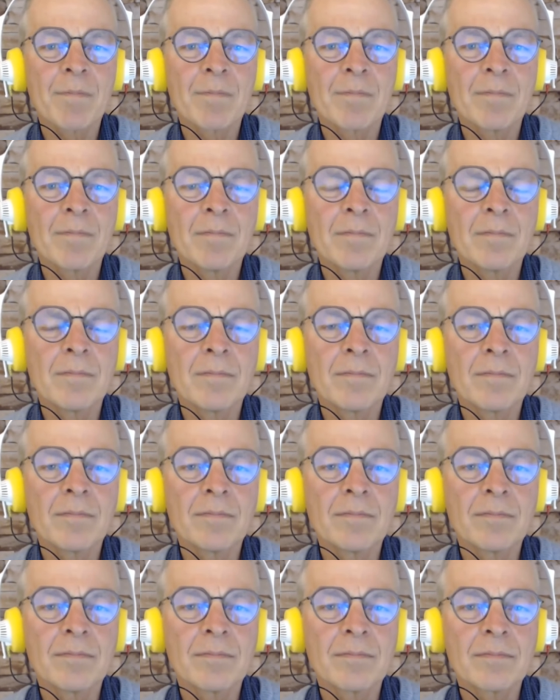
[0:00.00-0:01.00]

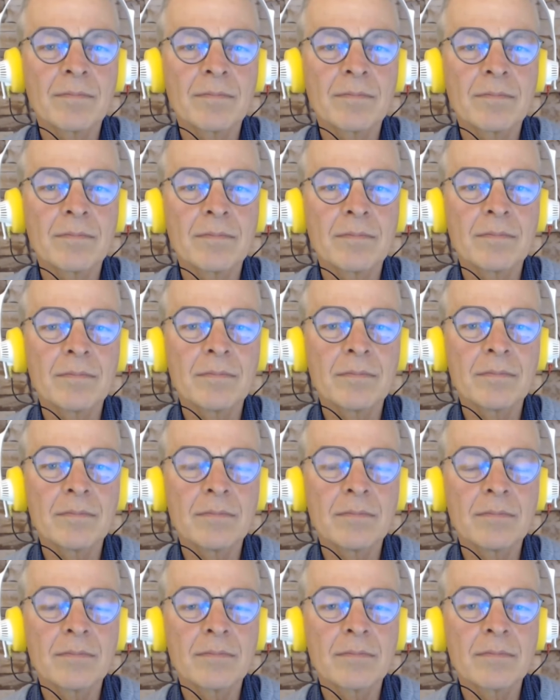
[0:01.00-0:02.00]

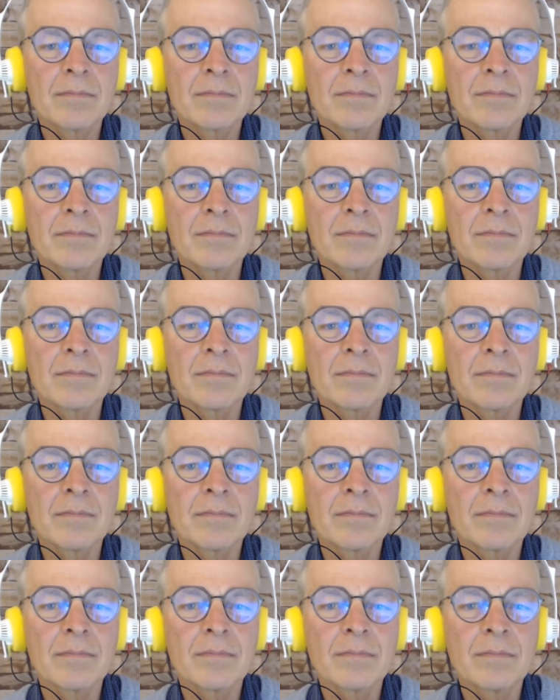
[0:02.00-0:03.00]

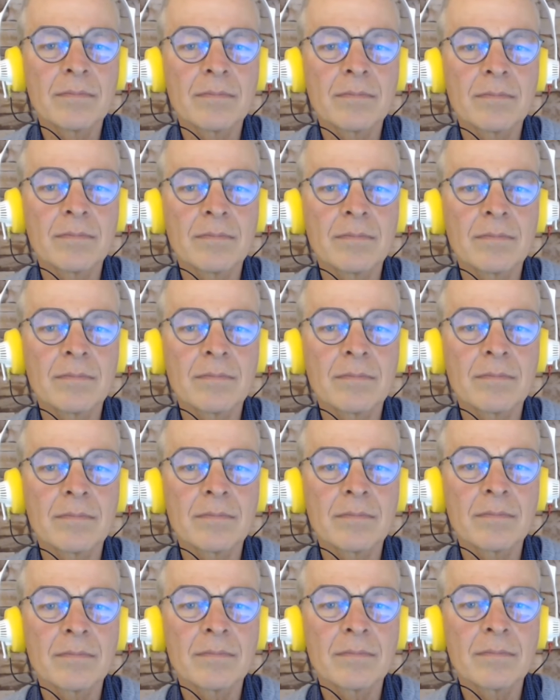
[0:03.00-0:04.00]

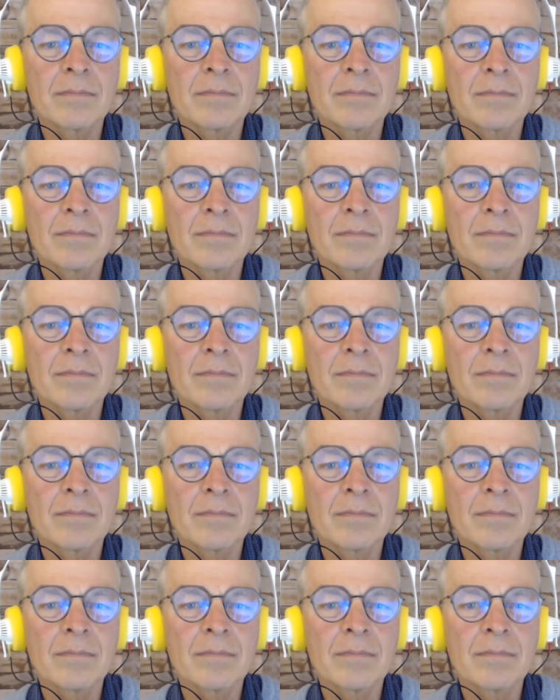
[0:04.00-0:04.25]
(not speaking)